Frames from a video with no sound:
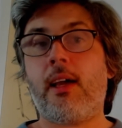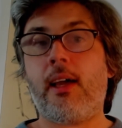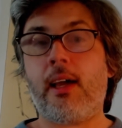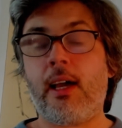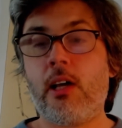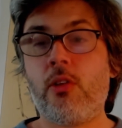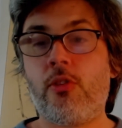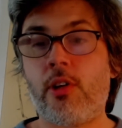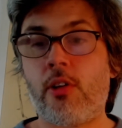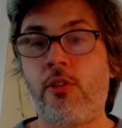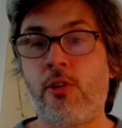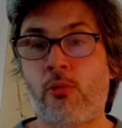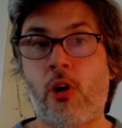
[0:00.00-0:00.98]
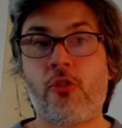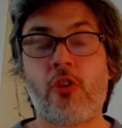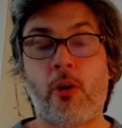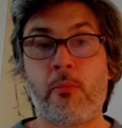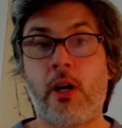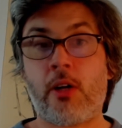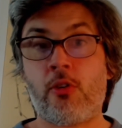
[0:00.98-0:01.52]
and that there are
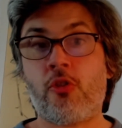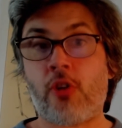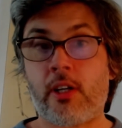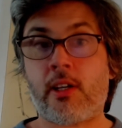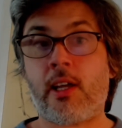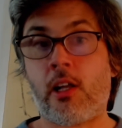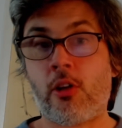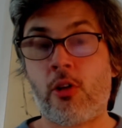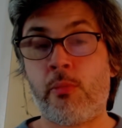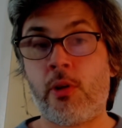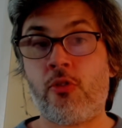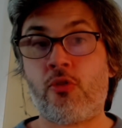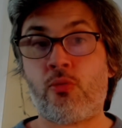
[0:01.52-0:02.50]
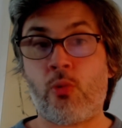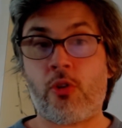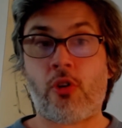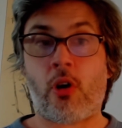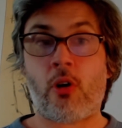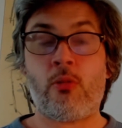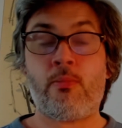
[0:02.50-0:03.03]
some energetic elements
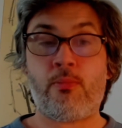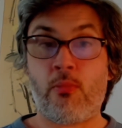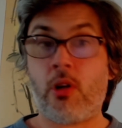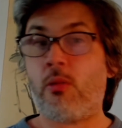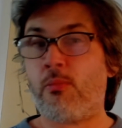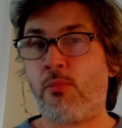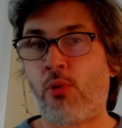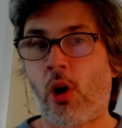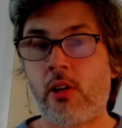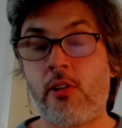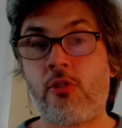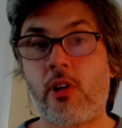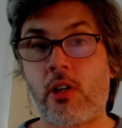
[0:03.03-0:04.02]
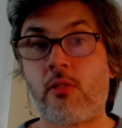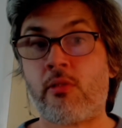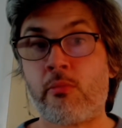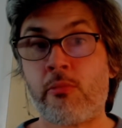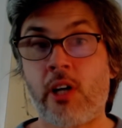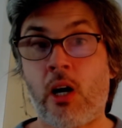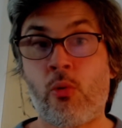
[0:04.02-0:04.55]
which are broadly taken
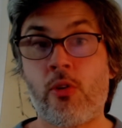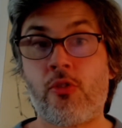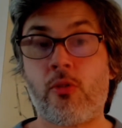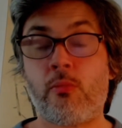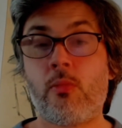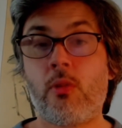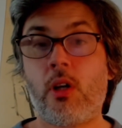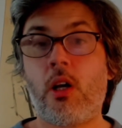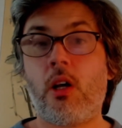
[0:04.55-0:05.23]
from Taoism.